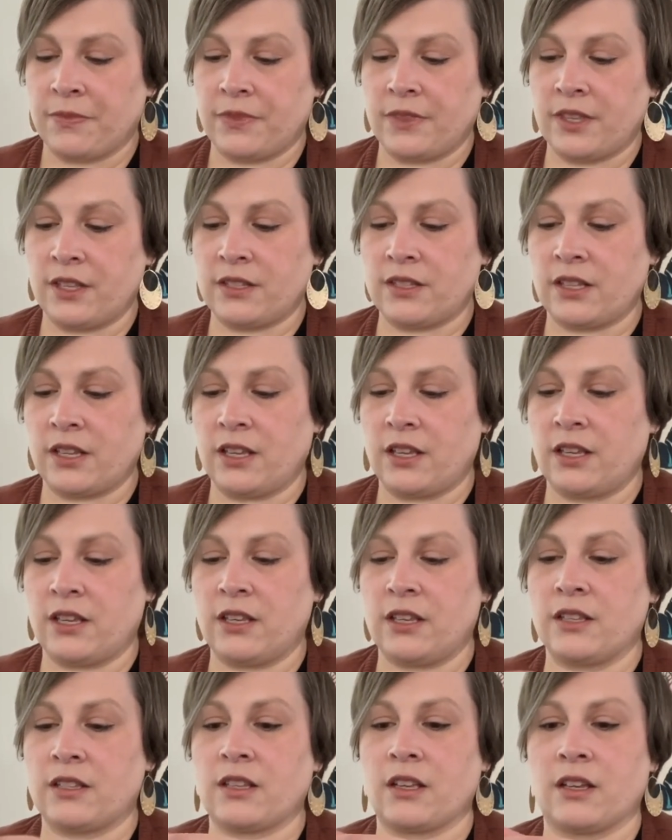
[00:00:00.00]
This
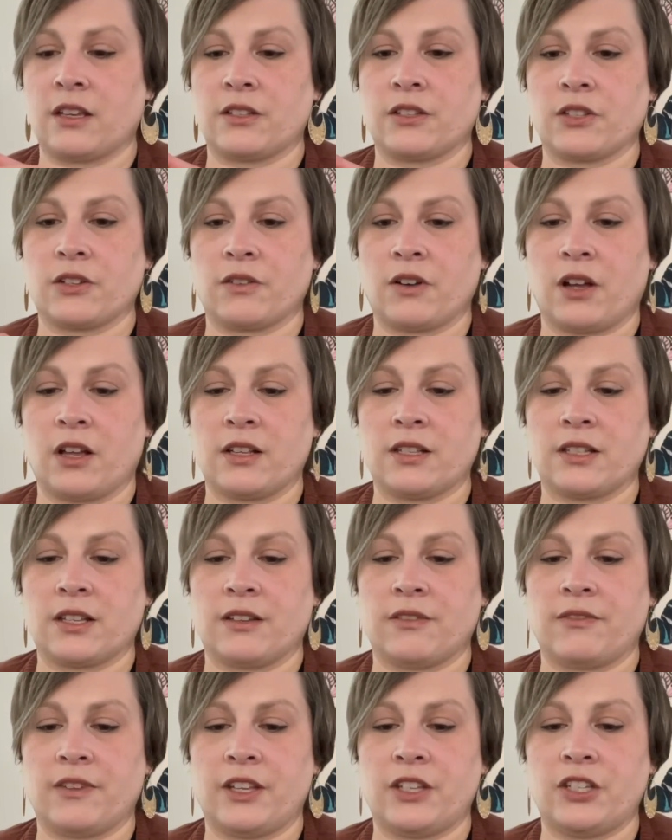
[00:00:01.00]
is a
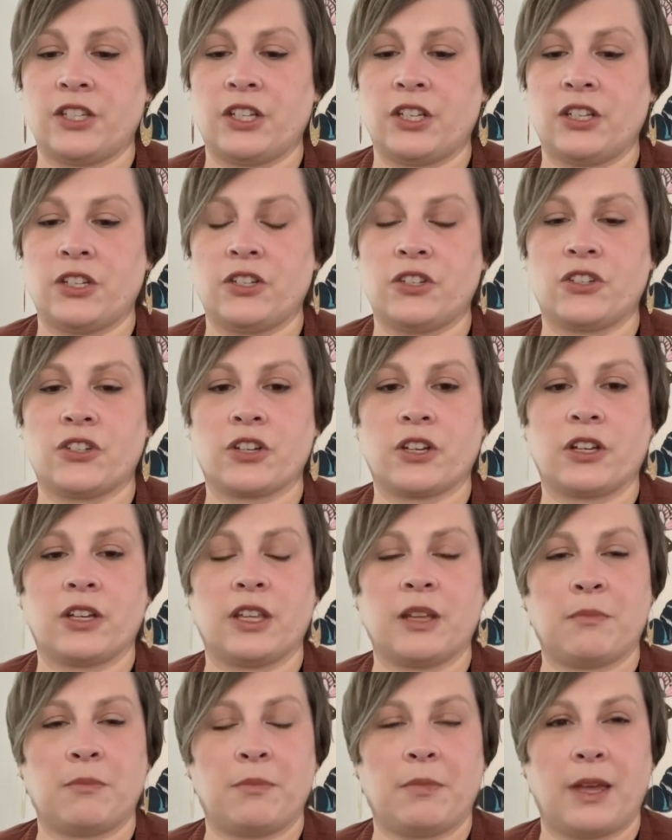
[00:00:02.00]
Sarasa vintage
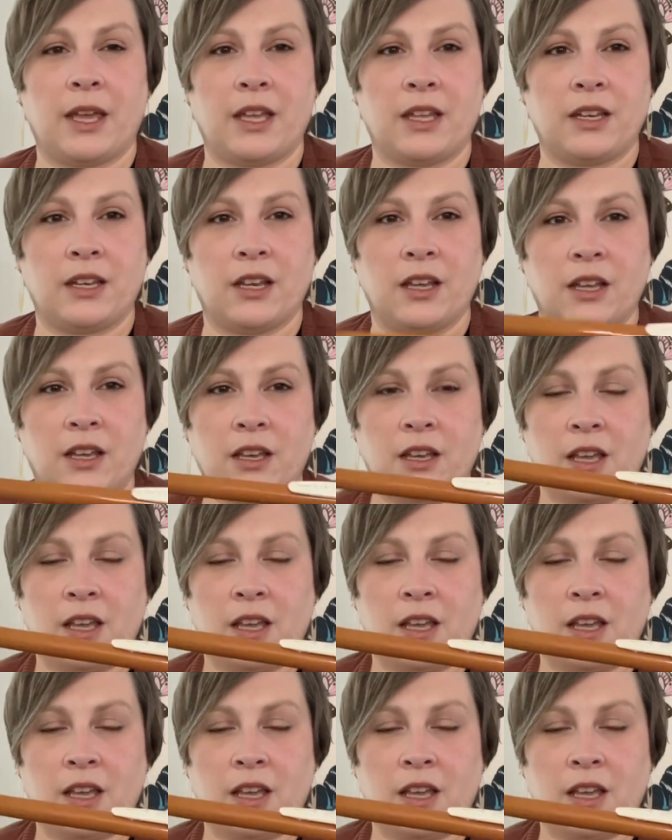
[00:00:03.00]
clip pen,